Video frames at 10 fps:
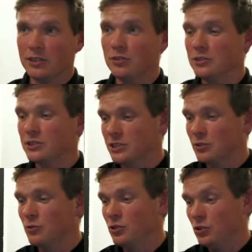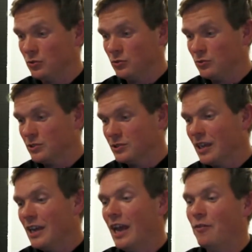And you can still use
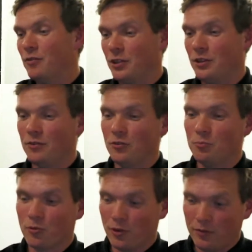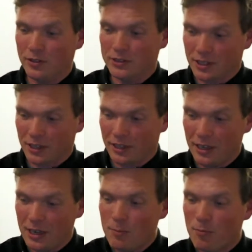everything you've used previously,